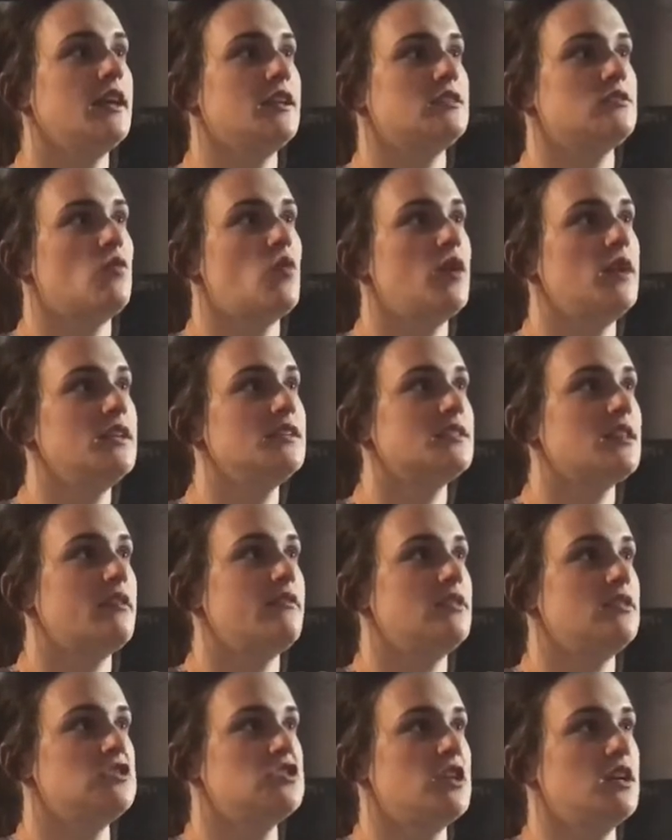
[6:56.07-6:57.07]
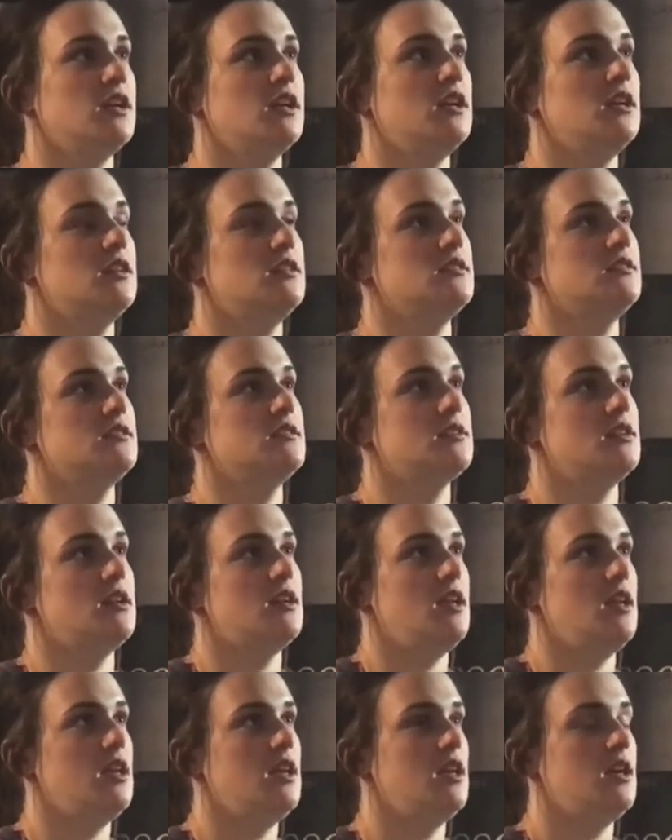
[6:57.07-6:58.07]
like 27 chickens
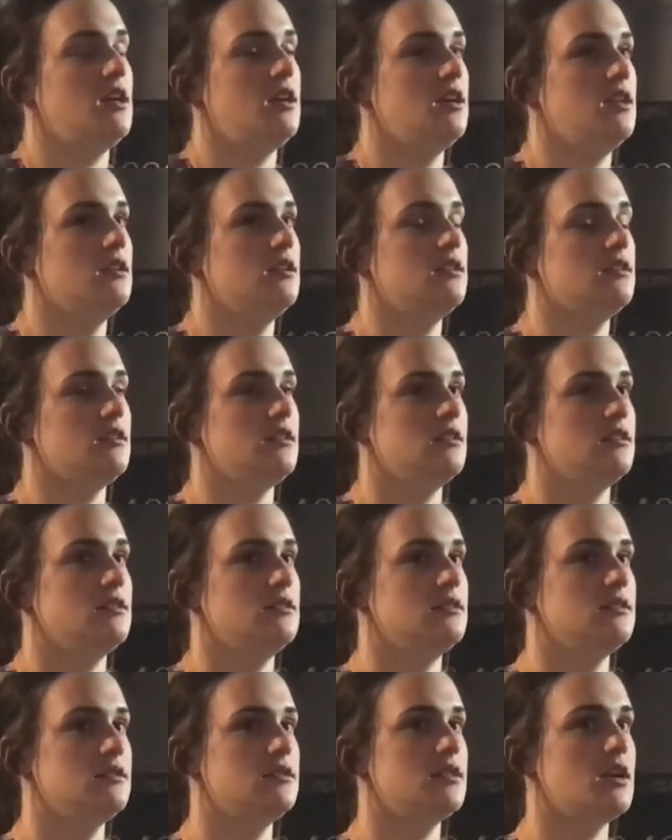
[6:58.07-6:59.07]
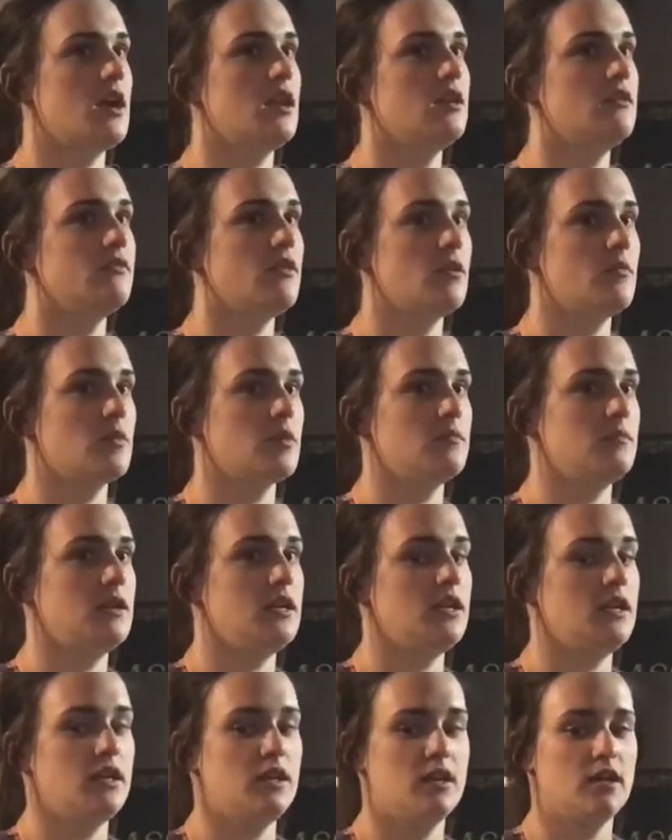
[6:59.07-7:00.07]
and 10 of them were
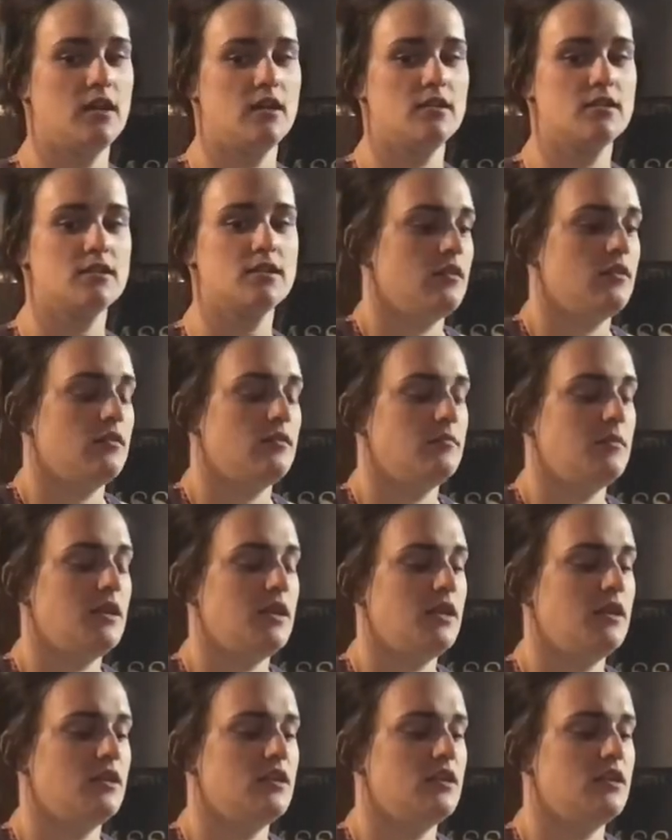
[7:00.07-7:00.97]
meat eaters. Meat